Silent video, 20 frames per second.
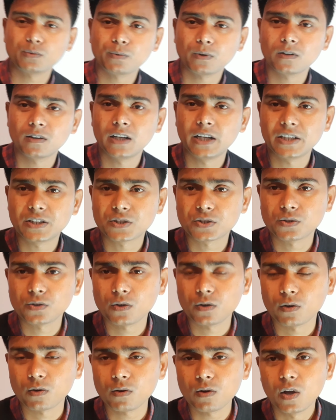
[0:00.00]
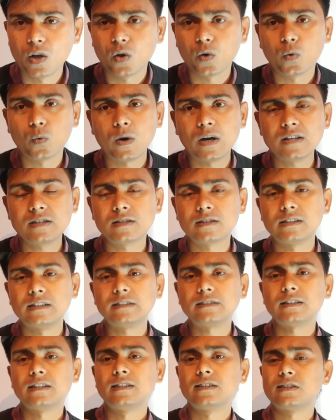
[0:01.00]
of all, let's know what
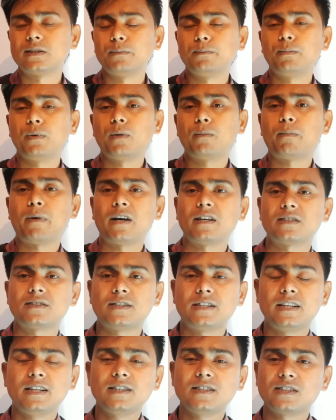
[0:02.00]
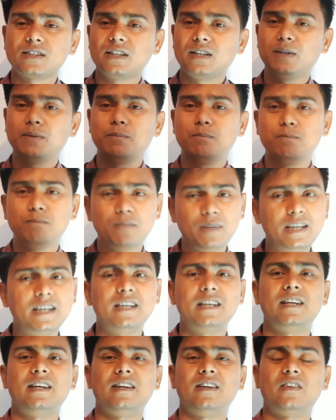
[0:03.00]
does simple past tense
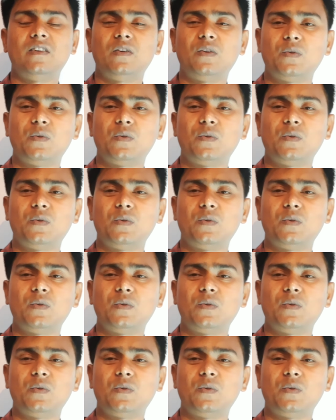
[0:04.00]
mean,